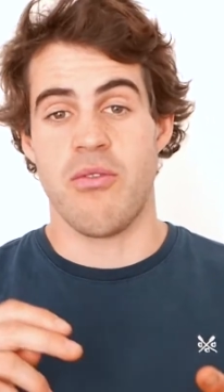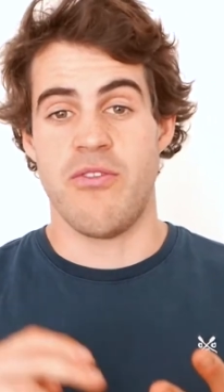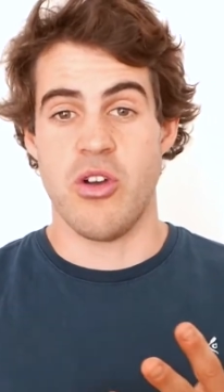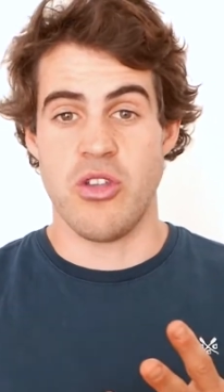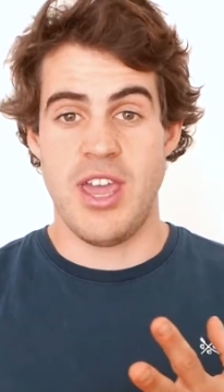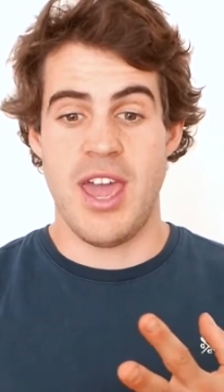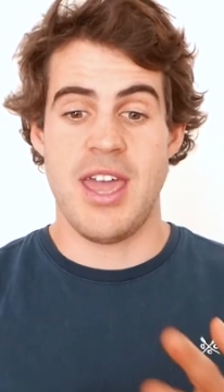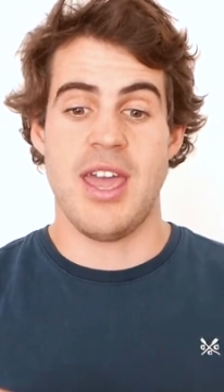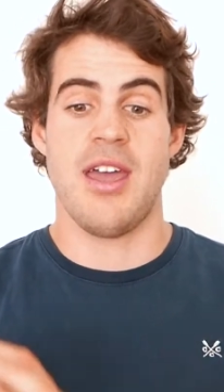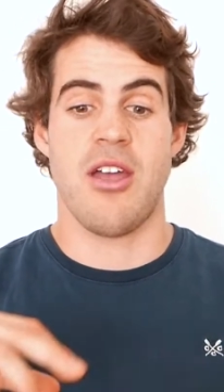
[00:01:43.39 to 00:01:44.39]

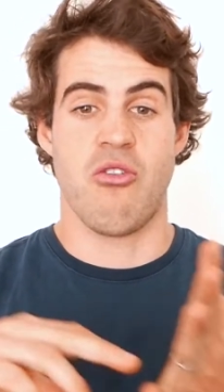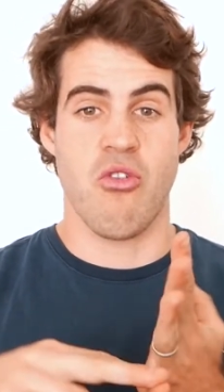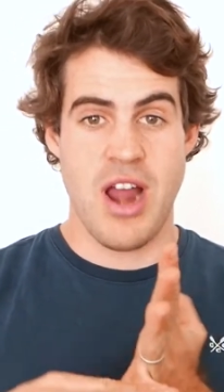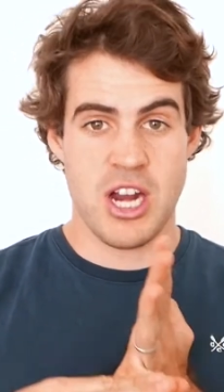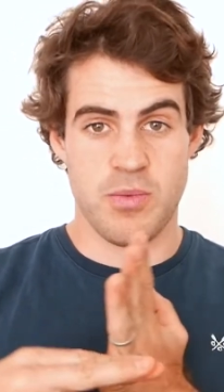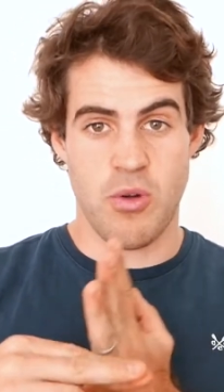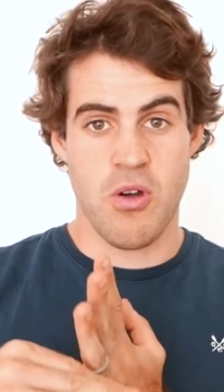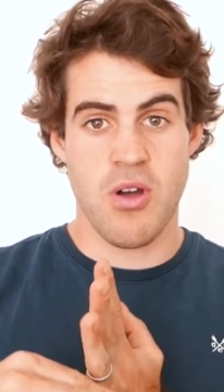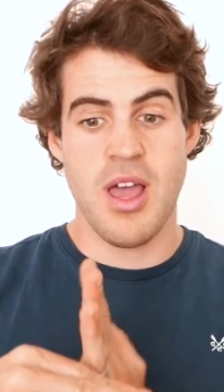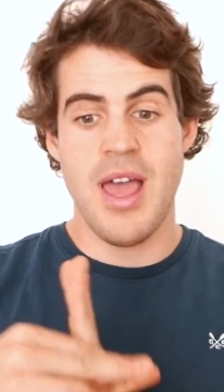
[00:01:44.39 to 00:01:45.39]
Viognier, Grenache
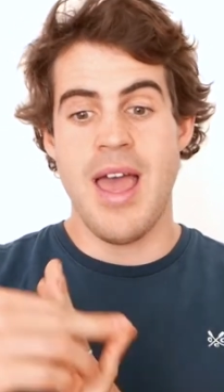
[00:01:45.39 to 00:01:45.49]
Blanc,